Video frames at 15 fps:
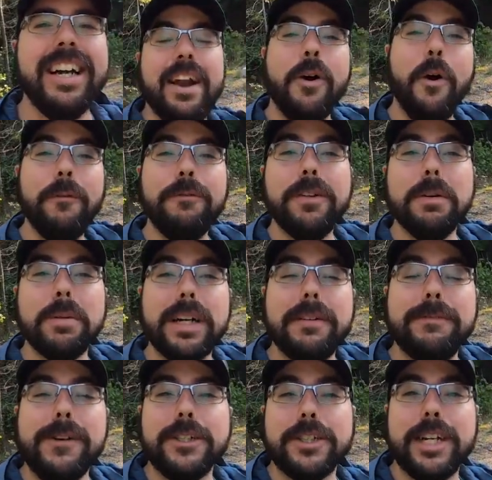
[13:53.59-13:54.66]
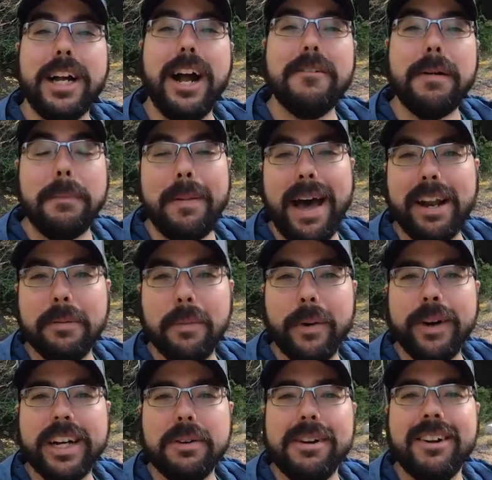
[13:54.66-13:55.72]
and hopefully we're going to finish our day off by
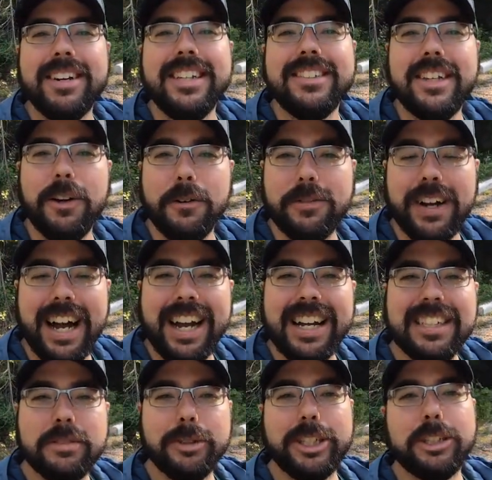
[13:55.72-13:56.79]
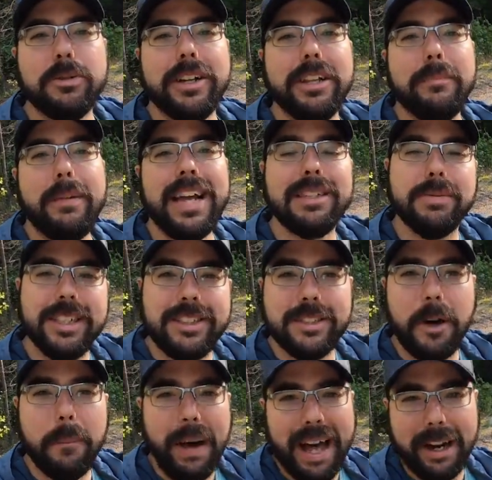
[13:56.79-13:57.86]
paddleboarding around Les Zilofrais, which is one of the best places
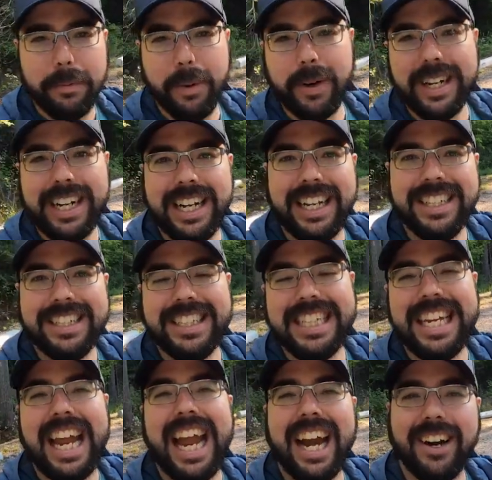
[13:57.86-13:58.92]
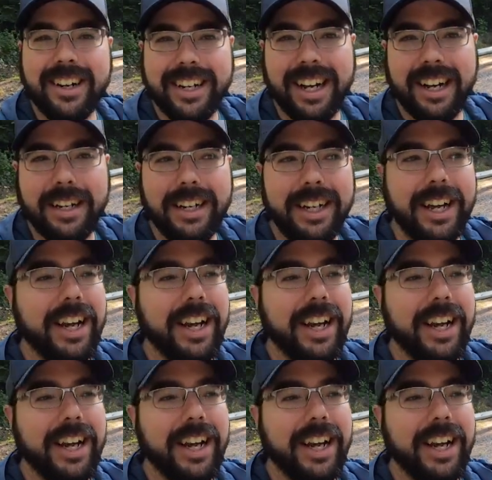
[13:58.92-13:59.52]
to go paddleboarding in the area.